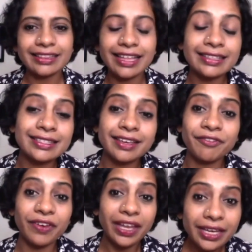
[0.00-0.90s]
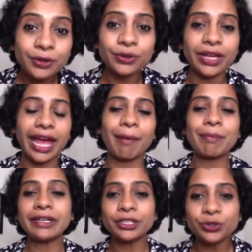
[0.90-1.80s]
That's a very good
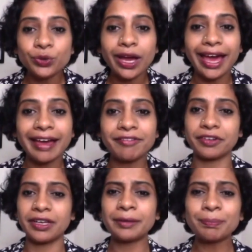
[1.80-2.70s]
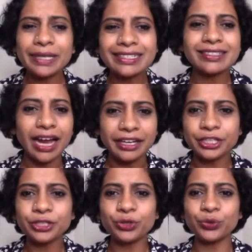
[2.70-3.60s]
habit you have, and please
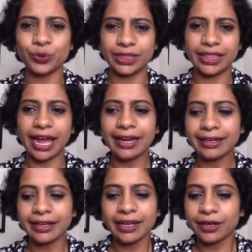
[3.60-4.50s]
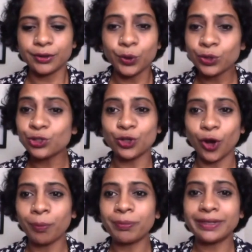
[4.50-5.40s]
continue with that. Don't
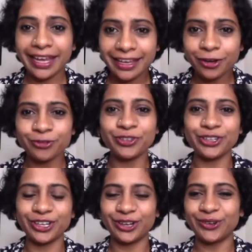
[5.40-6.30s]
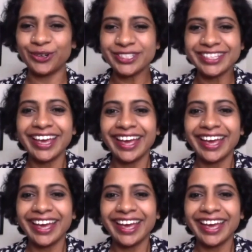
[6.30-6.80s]
stop. Take care of your clothes.